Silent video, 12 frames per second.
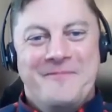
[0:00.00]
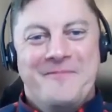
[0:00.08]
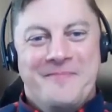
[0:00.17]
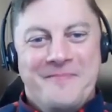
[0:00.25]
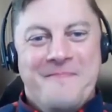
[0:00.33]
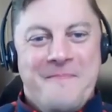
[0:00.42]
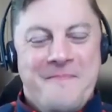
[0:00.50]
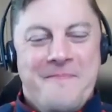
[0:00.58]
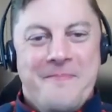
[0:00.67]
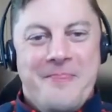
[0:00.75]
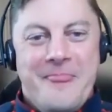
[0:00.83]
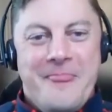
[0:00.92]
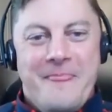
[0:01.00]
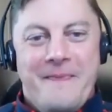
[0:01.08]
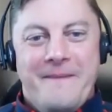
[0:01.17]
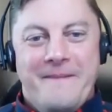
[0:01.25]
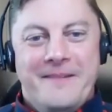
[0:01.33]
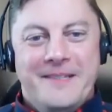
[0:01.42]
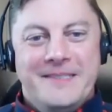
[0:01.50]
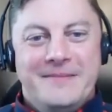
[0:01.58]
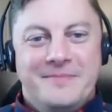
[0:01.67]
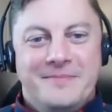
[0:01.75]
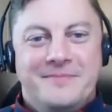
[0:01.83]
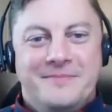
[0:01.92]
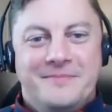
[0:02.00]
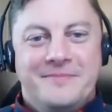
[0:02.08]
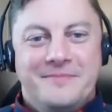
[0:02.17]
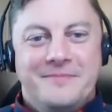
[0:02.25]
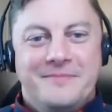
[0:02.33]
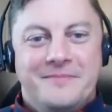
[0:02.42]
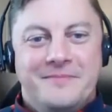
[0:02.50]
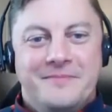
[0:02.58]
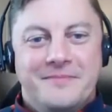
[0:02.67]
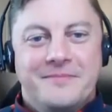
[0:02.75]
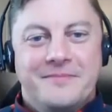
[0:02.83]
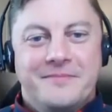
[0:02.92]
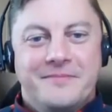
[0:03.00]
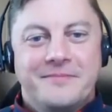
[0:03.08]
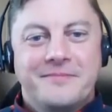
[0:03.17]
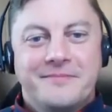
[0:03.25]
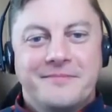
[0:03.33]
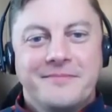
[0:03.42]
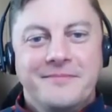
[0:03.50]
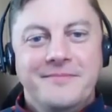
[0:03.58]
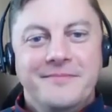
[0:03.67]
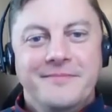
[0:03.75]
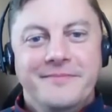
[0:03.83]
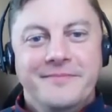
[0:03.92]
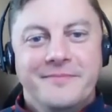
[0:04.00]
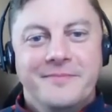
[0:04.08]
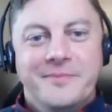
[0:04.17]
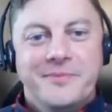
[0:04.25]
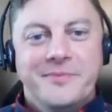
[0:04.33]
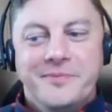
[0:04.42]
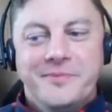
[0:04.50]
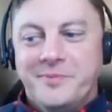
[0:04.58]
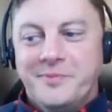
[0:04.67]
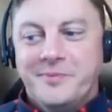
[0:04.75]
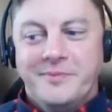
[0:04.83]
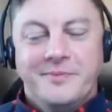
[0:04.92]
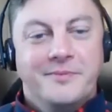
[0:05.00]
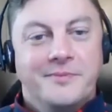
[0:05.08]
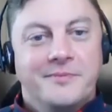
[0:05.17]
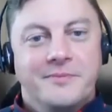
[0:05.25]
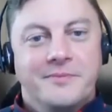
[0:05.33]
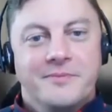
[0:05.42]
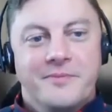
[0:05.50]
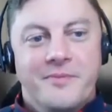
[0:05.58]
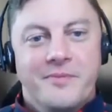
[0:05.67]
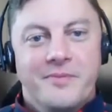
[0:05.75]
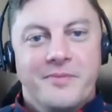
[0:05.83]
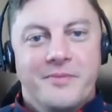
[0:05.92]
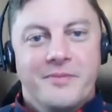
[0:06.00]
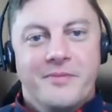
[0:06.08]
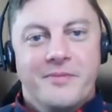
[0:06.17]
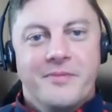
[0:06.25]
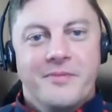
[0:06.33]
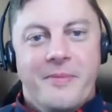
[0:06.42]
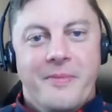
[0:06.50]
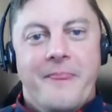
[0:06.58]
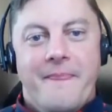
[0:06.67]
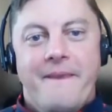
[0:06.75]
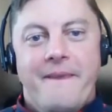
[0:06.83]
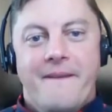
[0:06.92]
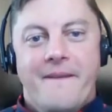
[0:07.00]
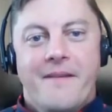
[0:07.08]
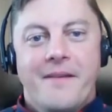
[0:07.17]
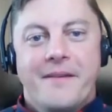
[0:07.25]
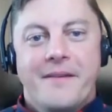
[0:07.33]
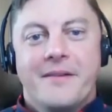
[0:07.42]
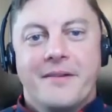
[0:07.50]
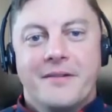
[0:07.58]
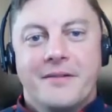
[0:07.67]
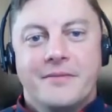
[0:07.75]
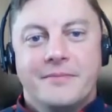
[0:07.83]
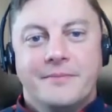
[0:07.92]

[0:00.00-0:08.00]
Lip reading: The person shown says nothing.